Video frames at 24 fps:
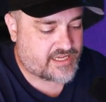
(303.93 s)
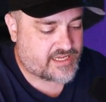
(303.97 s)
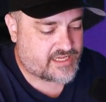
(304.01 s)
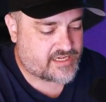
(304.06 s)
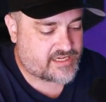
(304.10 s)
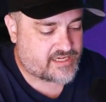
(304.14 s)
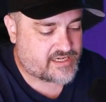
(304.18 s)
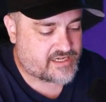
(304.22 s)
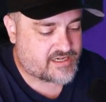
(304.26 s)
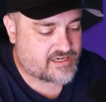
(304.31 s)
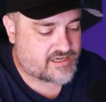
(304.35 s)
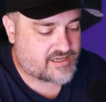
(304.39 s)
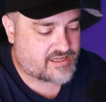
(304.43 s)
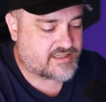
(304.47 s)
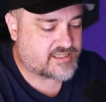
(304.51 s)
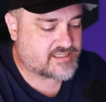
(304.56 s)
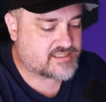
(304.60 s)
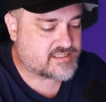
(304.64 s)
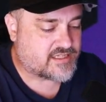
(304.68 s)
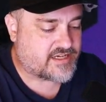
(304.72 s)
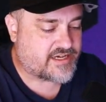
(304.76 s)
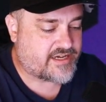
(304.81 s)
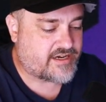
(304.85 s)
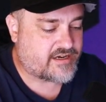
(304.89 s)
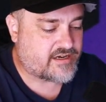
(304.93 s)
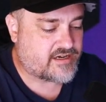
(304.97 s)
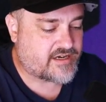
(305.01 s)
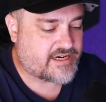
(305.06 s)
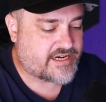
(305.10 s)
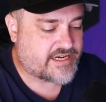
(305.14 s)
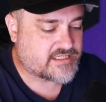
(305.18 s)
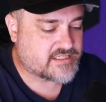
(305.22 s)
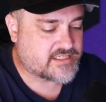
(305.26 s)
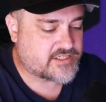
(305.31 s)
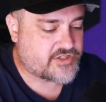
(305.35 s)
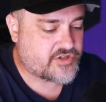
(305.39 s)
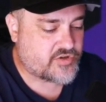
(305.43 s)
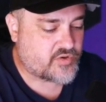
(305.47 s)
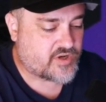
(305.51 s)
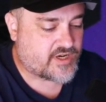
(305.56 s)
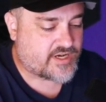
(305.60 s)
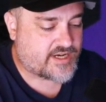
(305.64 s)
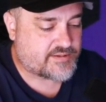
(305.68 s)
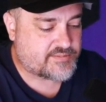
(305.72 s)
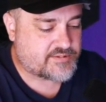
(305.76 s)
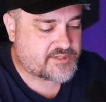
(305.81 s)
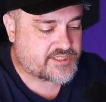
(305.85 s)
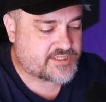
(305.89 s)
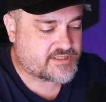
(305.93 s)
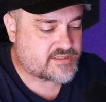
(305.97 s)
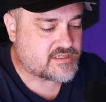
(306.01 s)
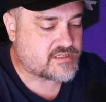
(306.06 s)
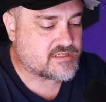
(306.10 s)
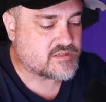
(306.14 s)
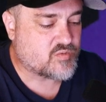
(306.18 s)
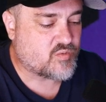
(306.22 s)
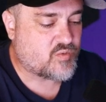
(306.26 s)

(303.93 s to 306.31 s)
and the slider has two options.